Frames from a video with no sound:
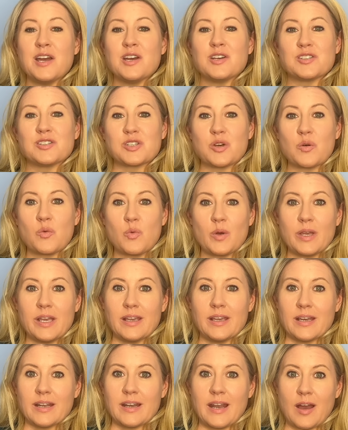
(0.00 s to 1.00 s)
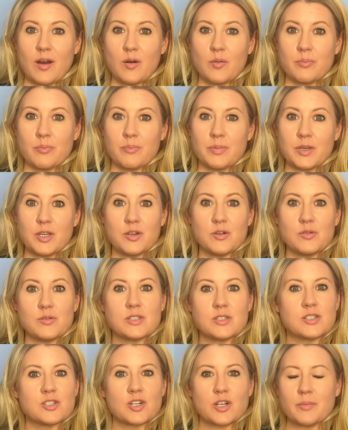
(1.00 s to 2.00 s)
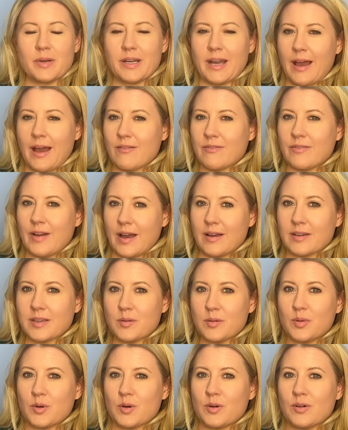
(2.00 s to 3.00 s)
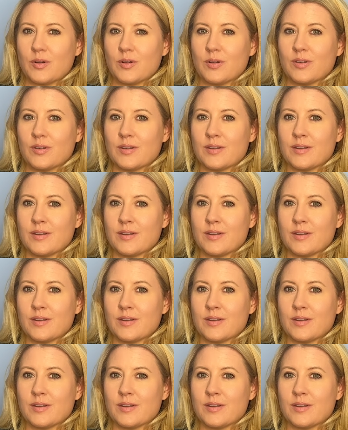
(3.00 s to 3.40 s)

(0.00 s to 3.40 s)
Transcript: so we can help you determine how valuable